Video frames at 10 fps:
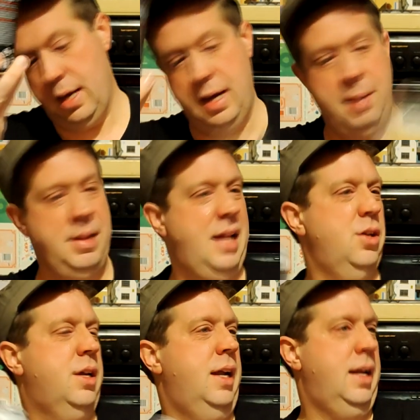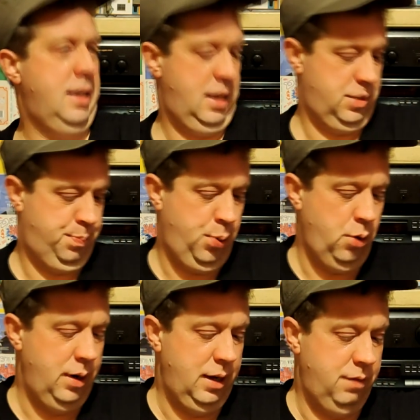go. Like looking at it, it's
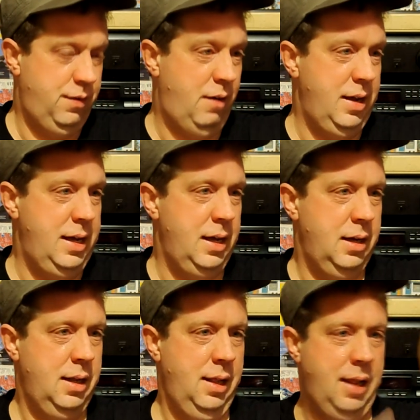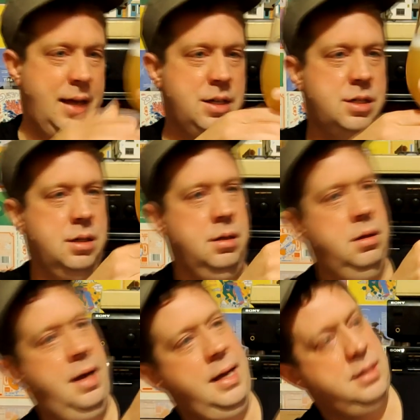pouring very light
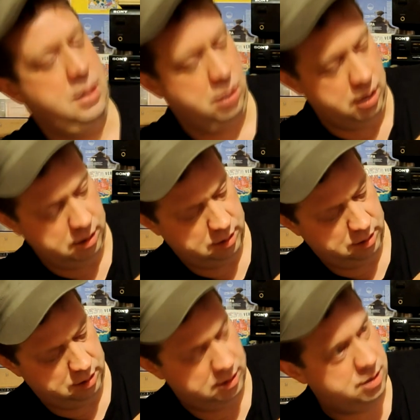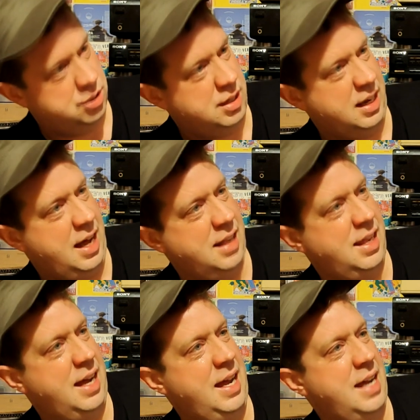hazy colour. It's just like a
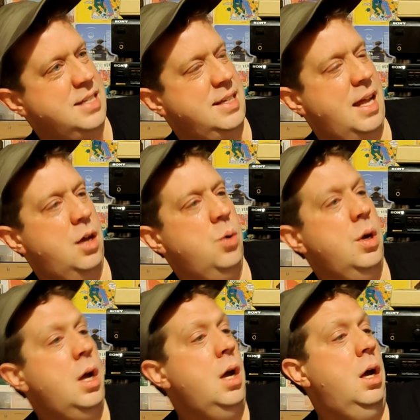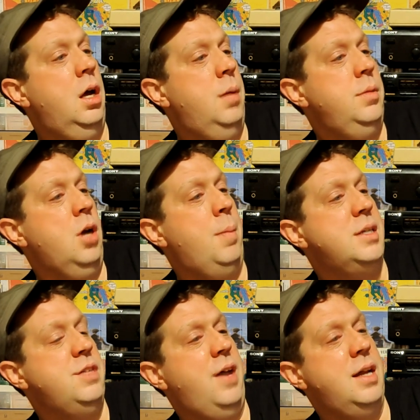light hazy yellow. Not a
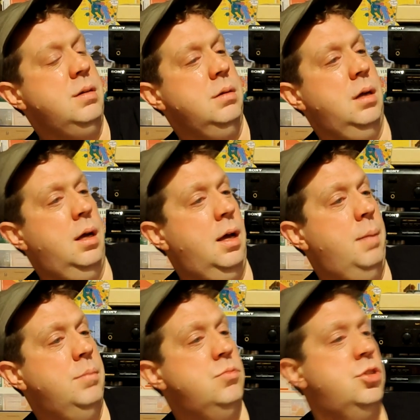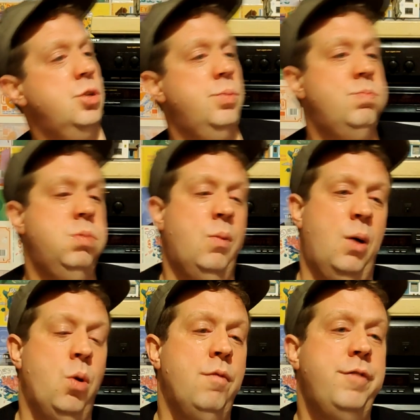massive head.
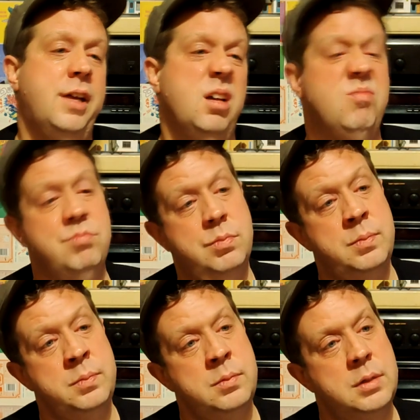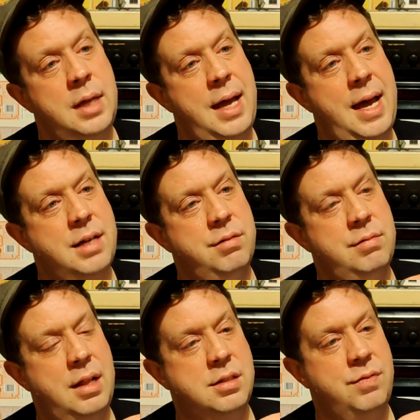One finger. Head
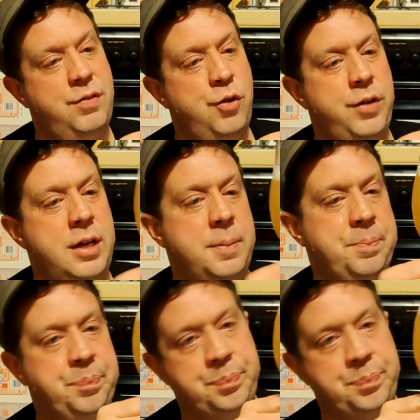relatively fluffy.